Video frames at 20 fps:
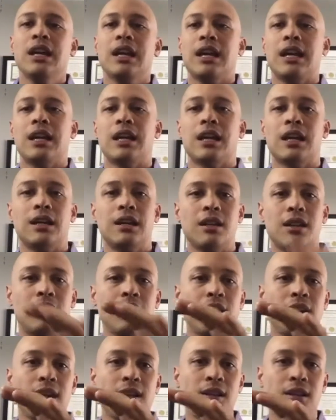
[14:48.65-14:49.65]
in
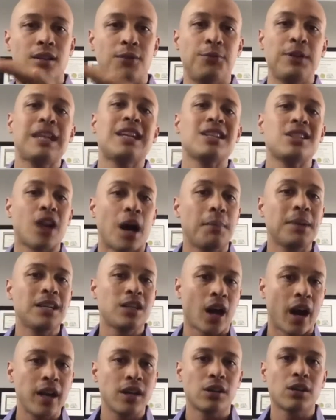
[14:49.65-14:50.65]
the vegan tummy
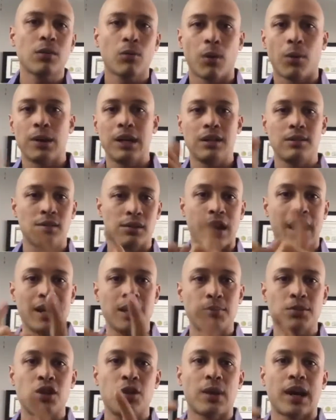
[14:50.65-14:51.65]
tightener, where we line
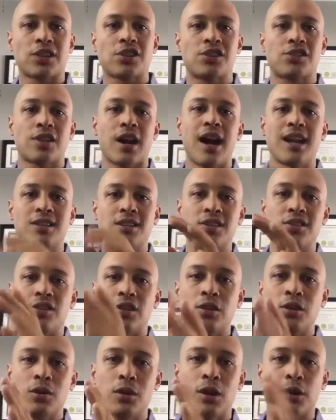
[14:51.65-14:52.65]
up 2 exercises.
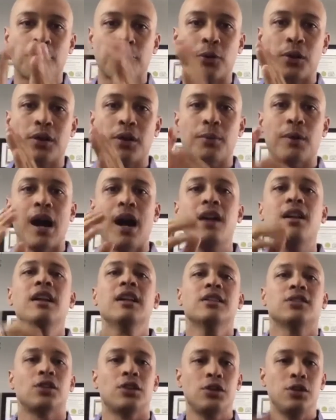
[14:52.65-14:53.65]
You do those for a little while.
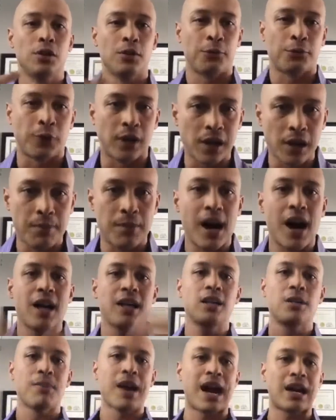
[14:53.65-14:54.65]
So you do the front of the
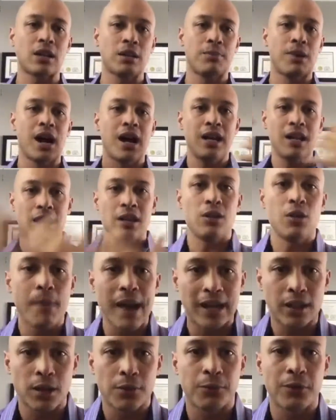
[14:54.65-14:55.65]
body, the back of the body, and then go
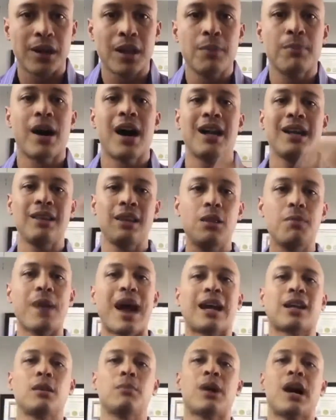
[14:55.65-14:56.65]
back to the front of the body, and the
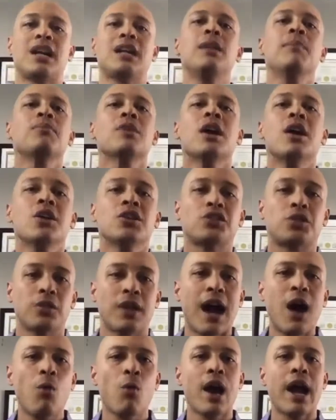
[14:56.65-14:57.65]
back of the body. So
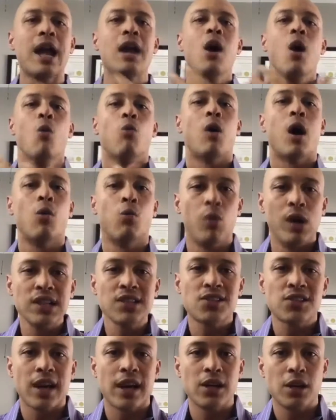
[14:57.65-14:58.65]
that way, while one
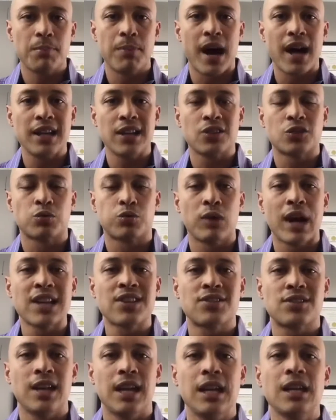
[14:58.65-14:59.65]
side of your body is
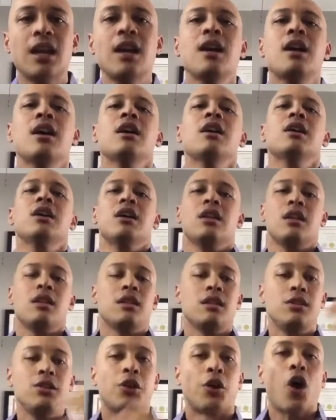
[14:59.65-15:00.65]
resting,
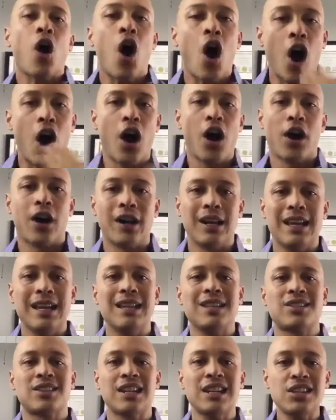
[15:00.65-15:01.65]
your heart
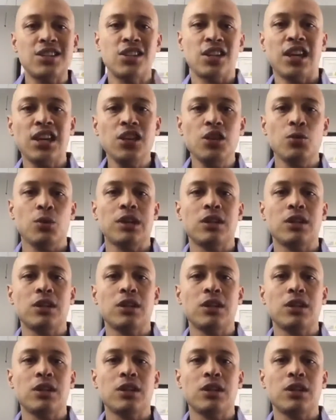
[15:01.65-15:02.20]
is continuing